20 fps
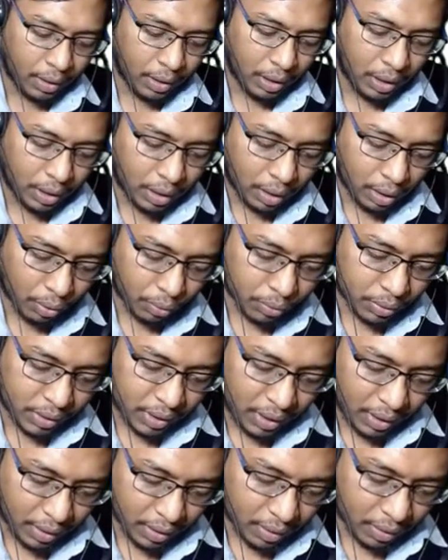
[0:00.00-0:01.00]
Now see
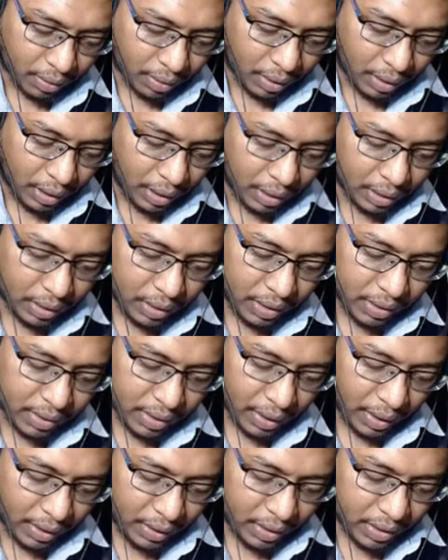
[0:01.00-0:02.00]
here, this
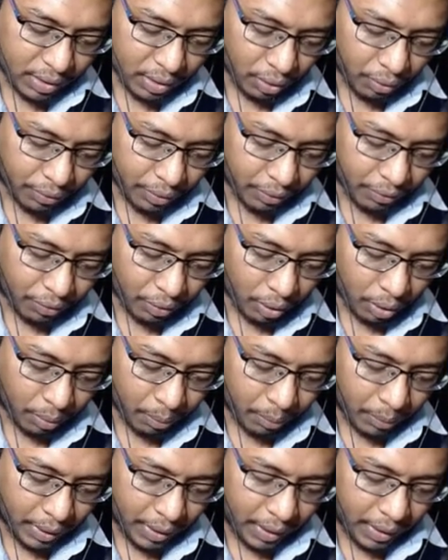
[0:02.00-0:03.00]
line is of the form
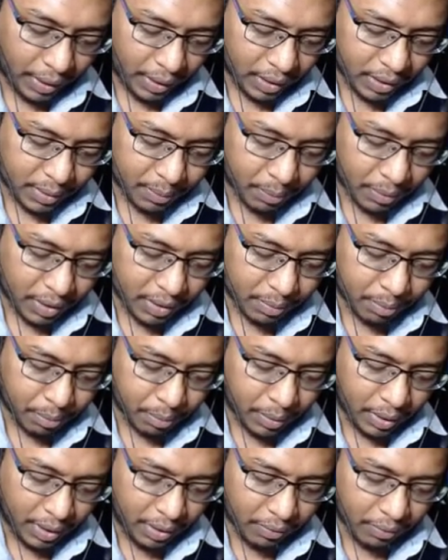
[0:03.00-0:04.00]
ax plus
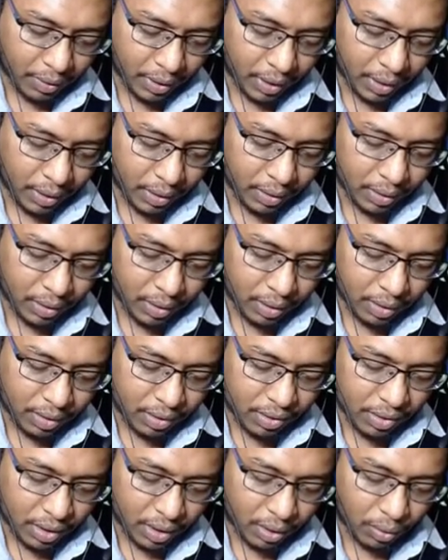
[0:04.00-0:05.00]
by is
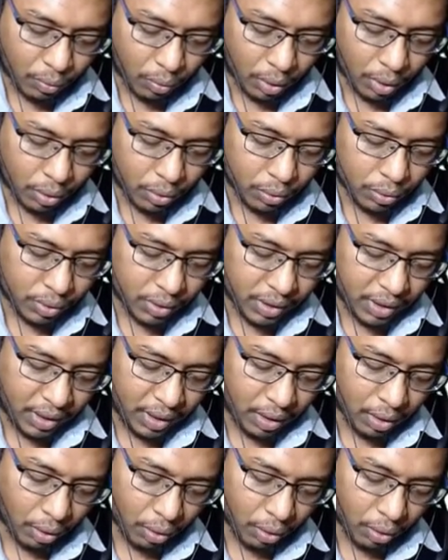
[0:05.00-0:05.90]
equal to c or